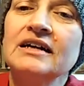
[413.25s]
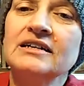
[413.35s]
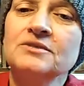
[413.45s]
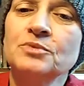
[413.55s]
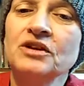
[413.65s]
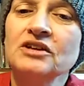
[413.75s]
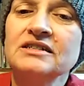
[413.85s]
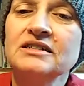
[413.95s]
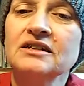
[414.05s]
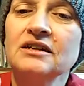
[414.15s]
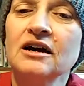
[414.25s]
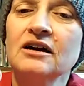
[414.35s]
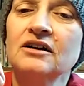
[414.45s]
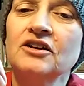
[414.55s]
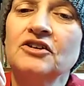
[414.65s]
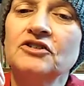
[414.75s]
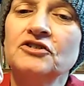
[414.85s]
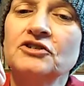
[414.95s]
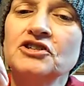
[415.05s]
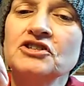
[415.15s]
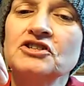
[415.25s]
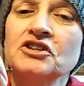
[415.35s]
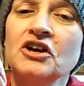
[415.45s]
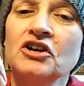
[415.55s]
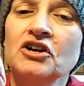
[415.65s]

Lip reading: It's because you're just